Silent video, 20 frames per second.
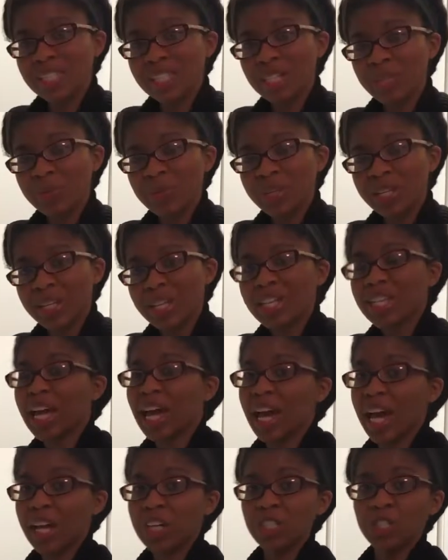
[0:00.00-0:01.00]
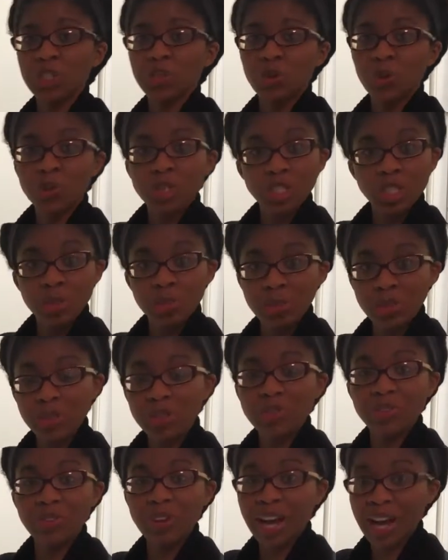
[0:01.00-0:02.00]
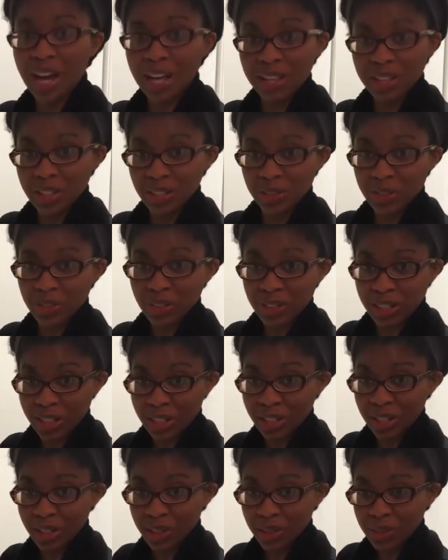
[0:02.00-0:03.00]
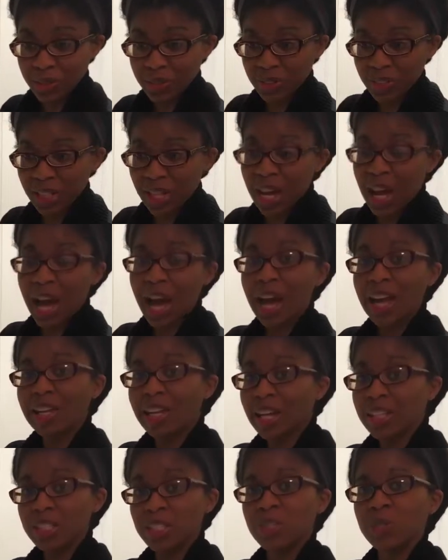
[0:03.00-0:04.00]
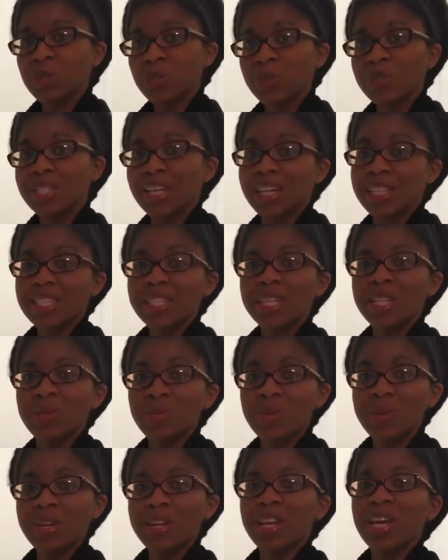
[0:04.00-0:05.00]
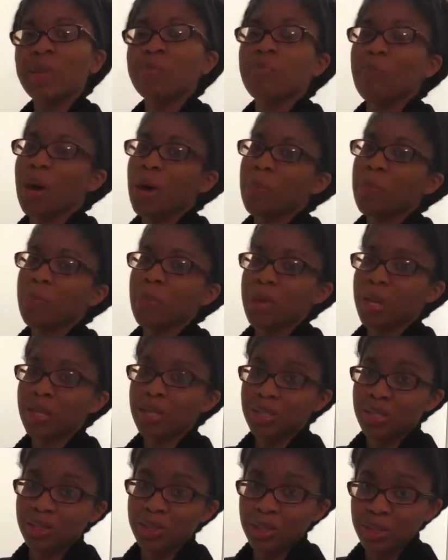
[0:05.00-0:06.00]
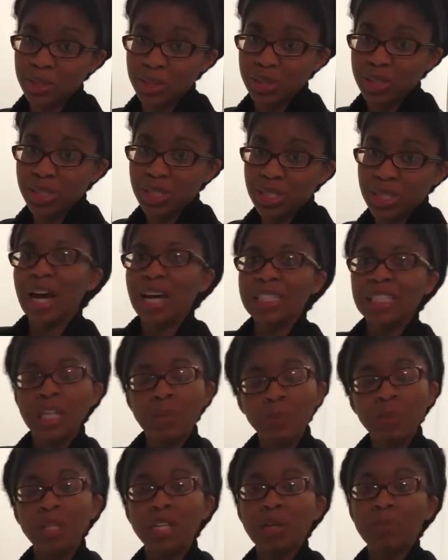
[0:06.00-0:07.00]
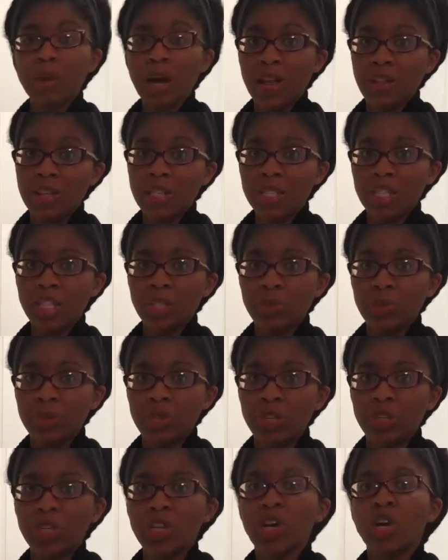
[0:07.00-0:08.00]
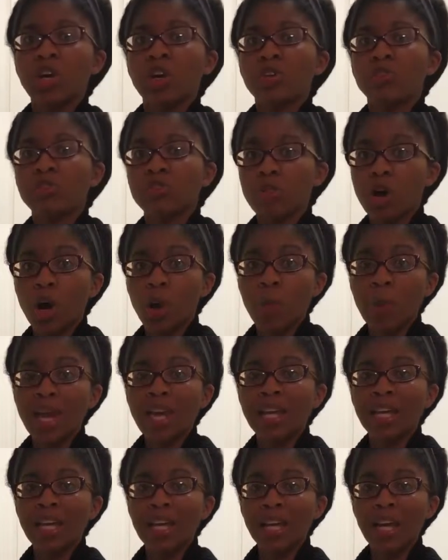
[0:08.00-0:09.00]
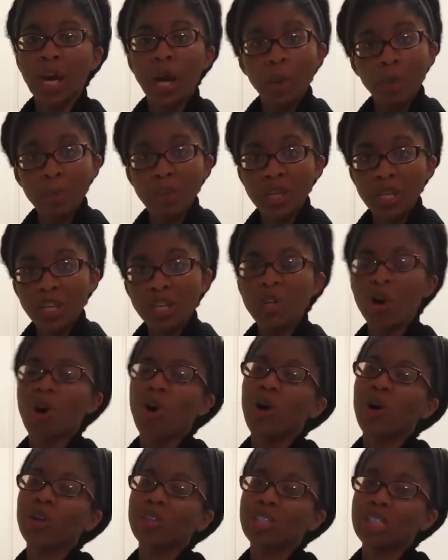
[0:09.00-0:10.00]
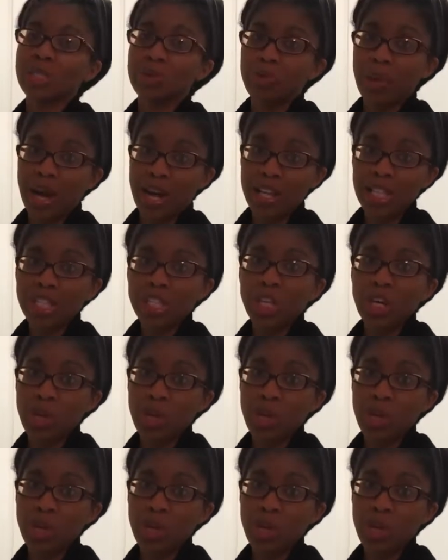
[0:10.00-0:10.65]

cinnamon that actually grows in the beautiful island of Grenada. I like to use that cinnamon in my baked goods. I typically buy the cinnamon from a company called Spice